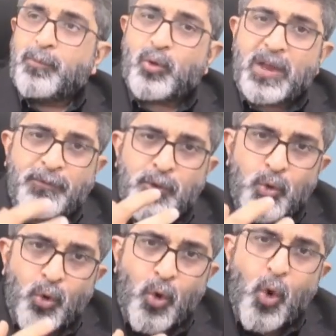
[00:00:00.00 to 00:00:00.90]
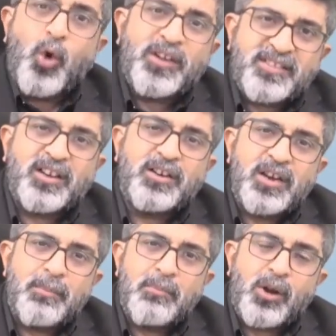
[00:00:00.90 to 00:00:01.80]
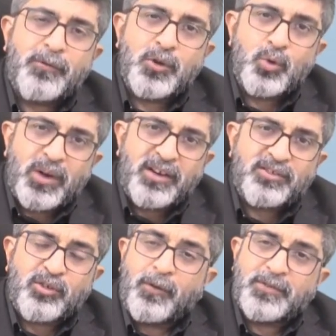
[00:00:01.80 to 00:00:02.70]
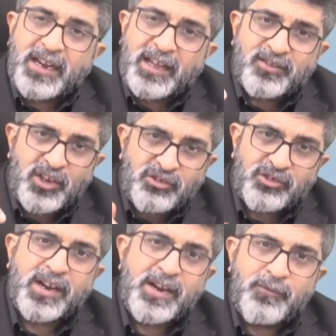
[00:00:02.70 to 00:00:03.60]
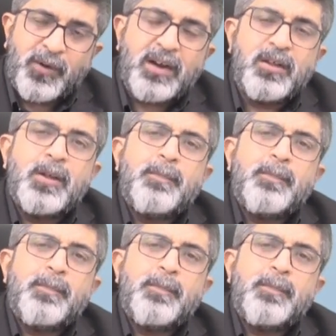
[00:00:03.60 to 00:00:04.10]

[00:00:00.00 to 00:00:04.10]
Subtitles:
So if you own certain number of units of that exchange traded fund,